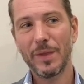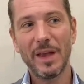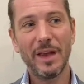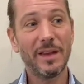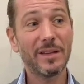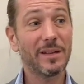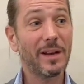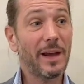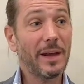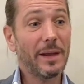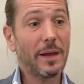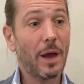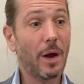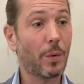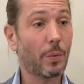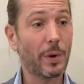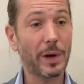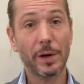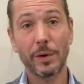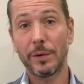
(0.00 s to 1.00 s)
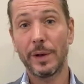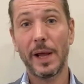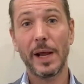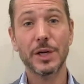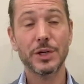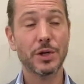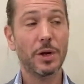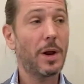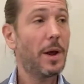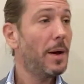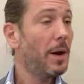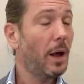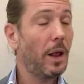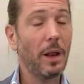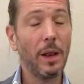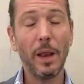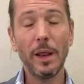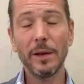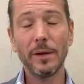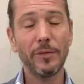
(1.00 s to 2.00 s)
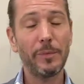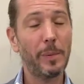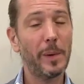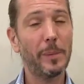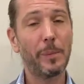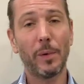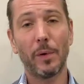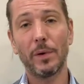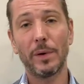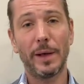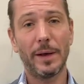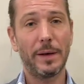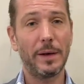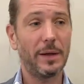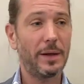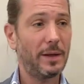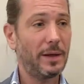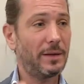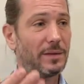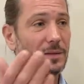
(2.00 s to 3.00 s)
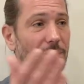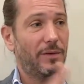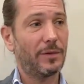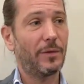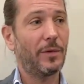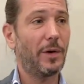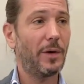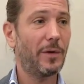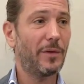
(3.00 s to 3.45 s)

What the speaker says: It's like reconnection. A lot of people, and it's